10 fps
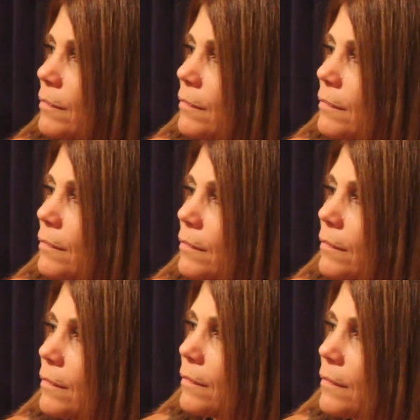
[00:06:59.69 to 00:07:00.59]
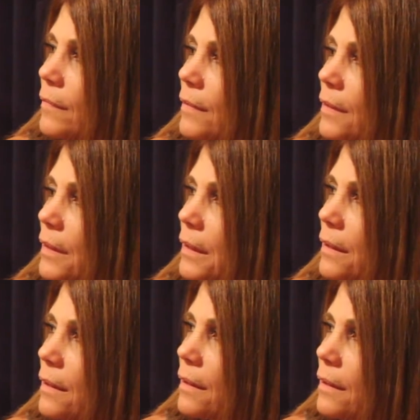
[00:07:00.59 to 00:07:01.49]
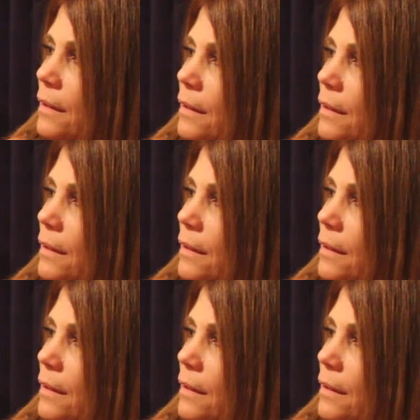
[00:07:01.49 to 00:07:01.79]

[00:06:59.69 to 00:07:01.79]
(silent)